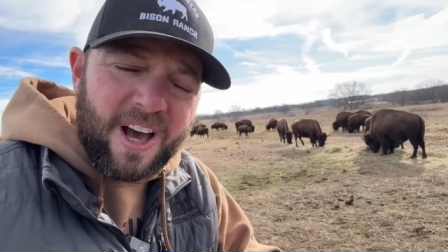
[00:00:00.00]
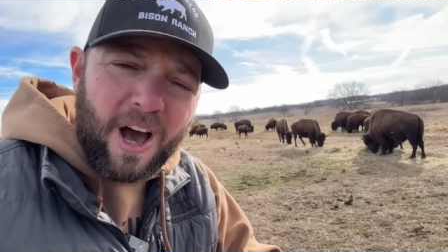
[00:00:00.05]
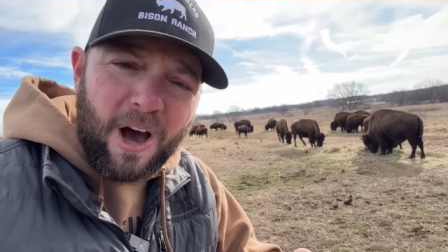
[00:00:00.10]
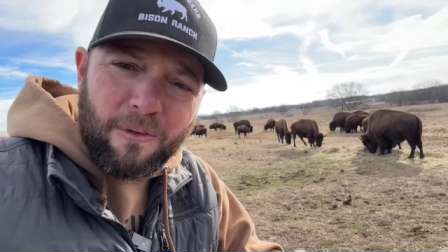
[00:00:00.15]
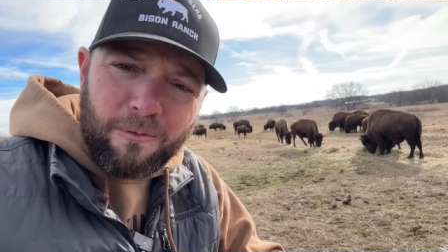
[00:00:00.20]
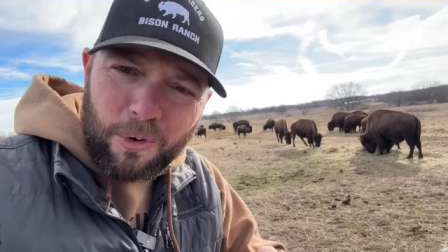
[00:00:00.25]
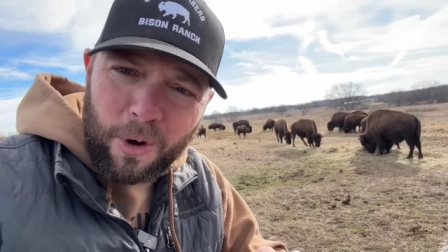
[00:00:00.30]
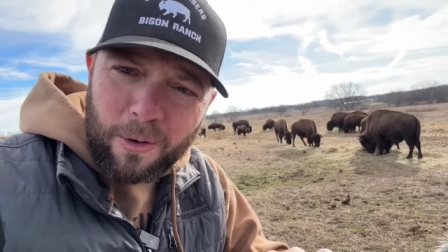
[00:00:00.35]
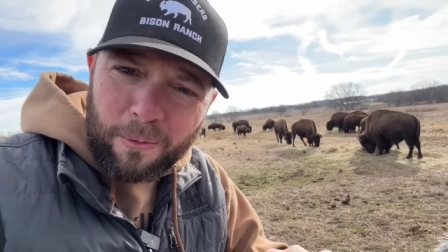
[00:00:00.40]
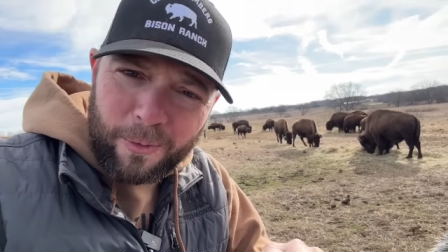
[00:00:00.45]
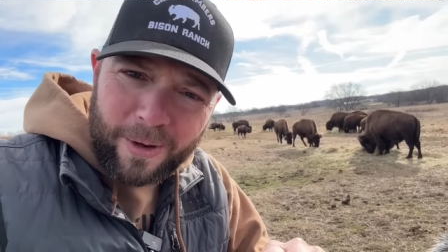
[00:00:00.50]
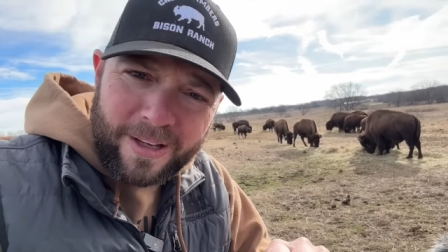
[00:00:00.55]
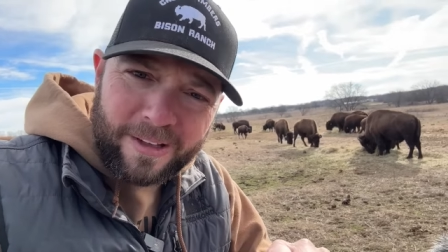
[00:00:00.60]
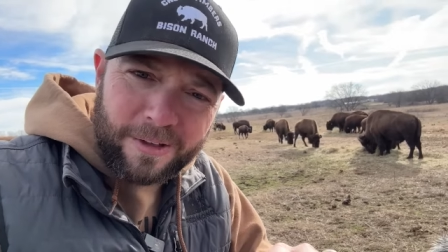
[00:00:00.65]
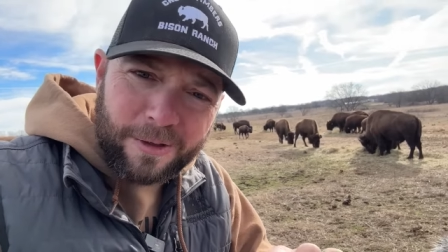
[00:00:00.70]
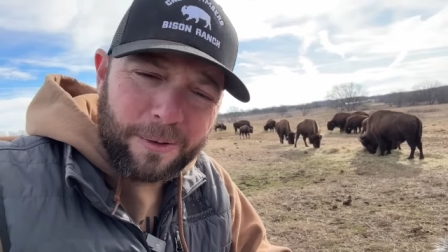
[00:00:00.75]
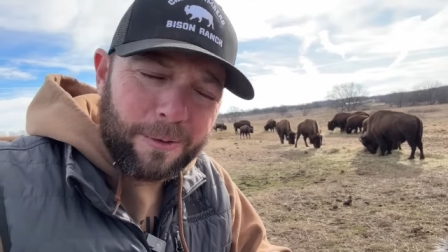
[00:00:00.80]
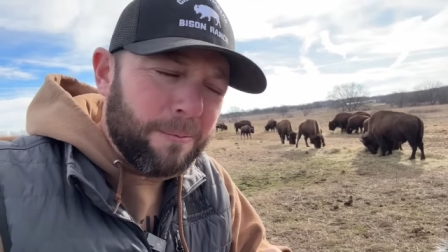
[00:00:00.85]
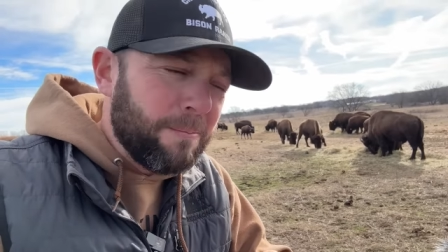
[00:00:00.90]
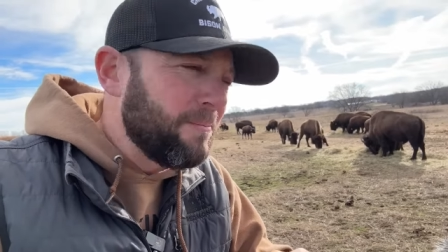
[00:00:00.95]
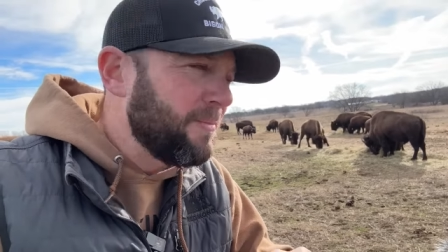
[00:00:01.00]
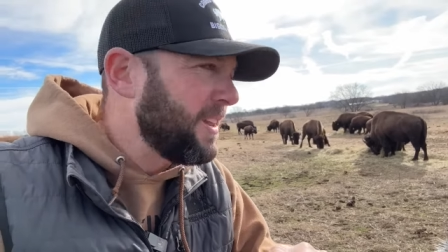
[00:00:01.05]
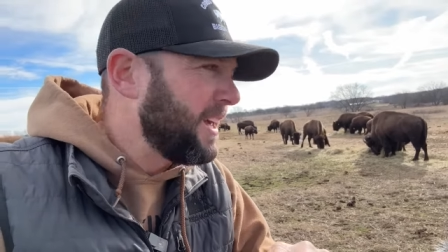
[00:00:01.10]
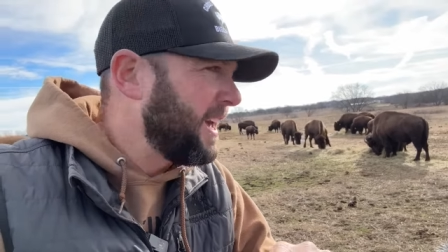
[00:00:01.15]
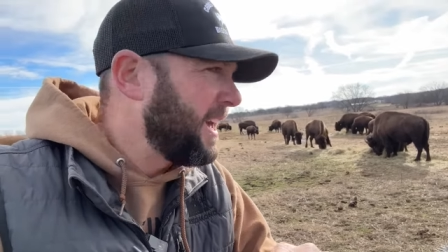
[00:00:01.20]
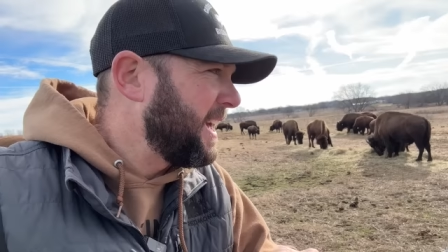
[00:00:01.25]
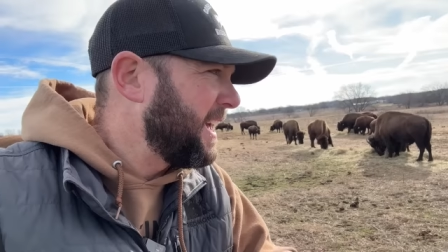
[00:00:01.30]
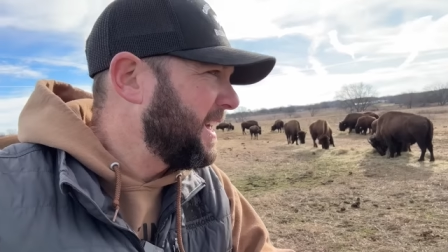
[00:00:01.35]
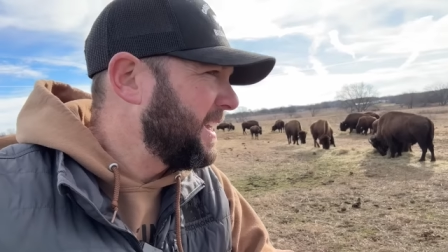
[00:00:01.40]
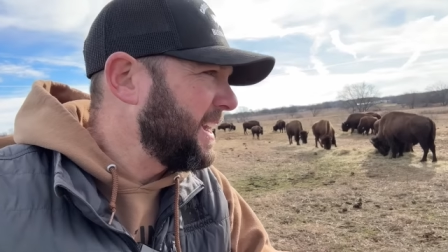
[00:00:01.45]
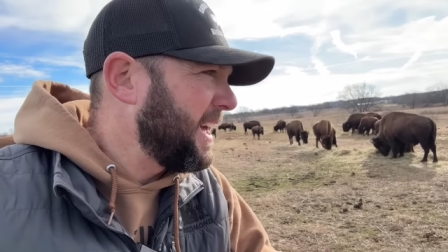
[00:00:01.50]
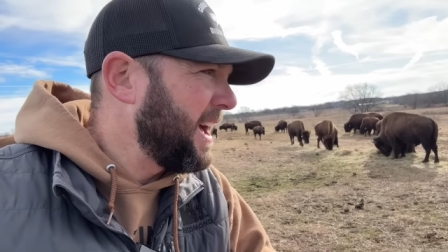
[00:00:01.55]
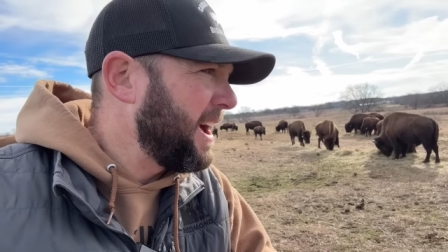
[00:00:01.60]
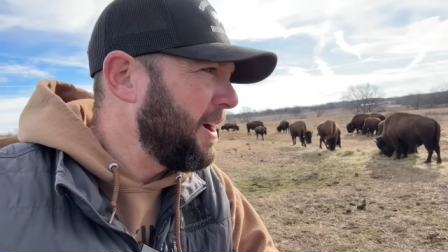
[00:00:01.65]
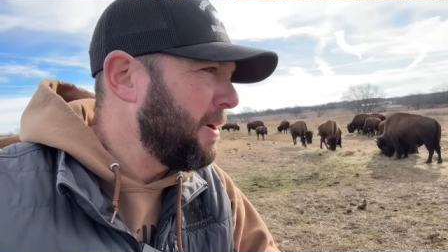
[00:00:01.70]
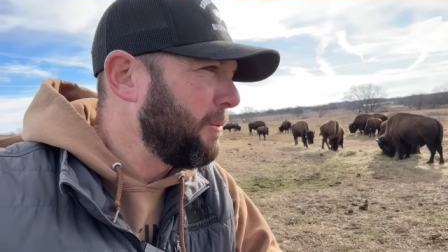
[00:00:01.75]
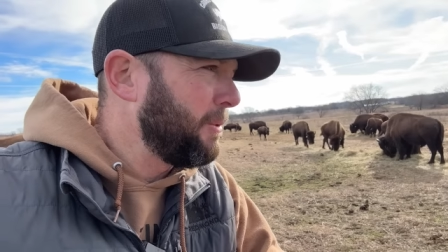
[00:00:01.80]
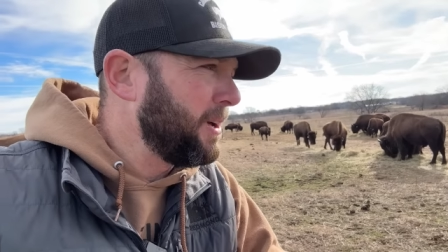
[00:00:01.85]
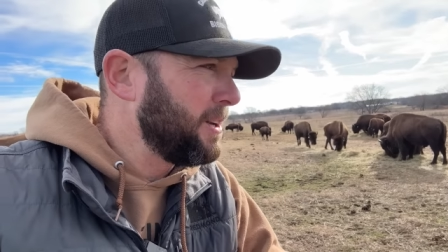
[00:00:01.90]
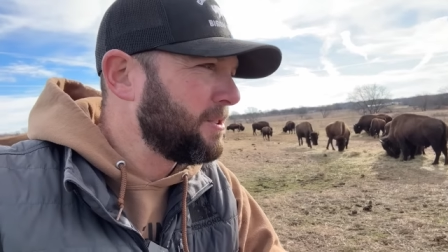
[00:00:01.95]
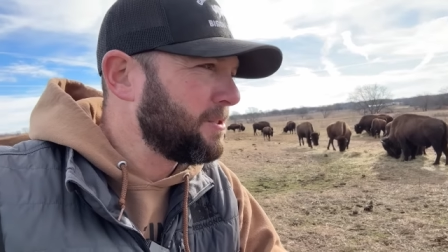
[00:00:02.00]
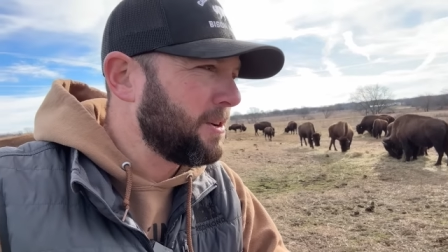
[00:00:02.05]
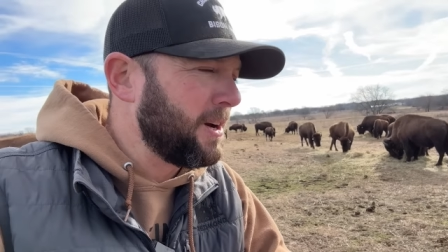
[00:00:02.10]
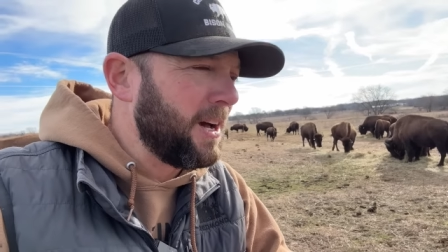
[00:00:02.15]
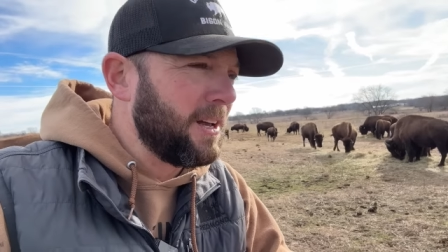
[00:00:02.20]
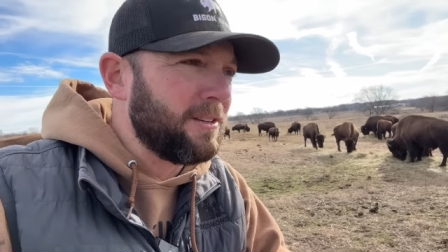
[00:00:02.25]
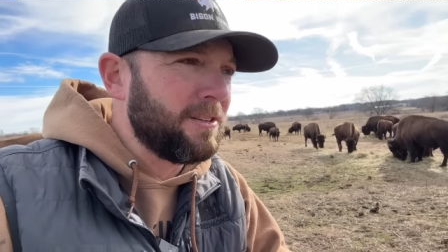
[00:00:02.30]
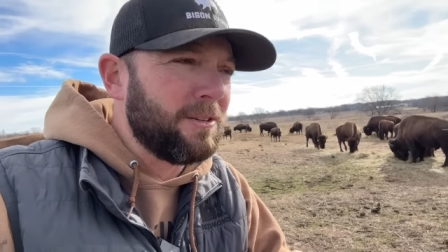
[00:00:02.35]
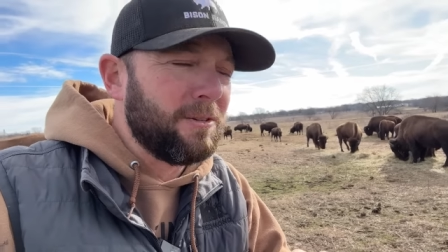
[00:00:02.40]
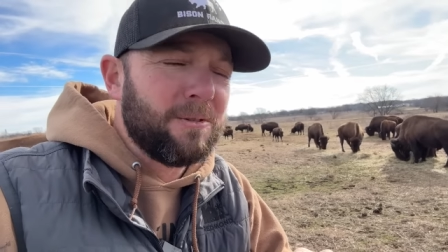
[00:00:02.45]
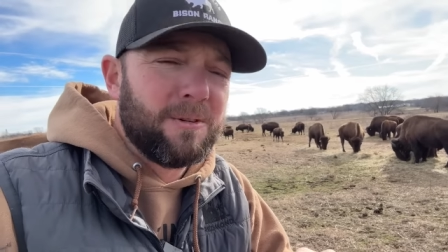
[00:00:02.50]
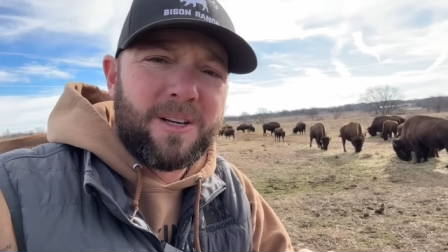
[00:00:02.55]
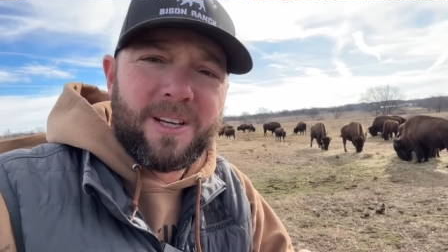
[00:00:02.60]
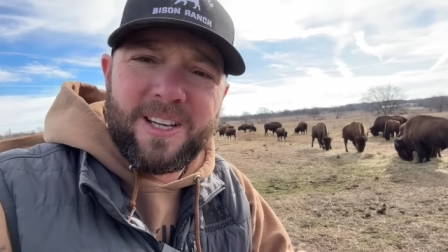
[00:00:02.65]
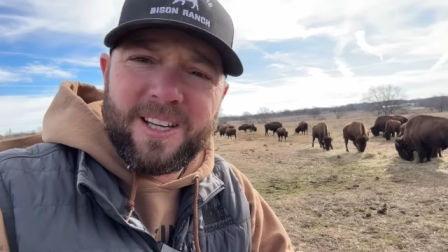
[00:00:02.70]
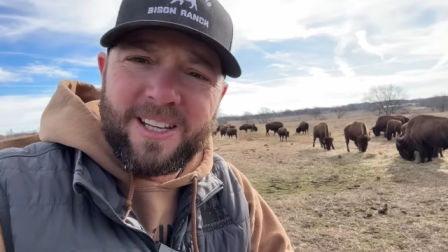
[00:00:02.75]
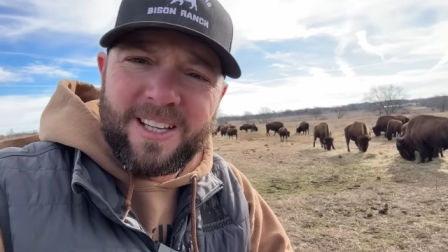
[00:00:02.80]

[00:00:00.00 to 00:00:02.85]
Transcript: of what we do and how we try to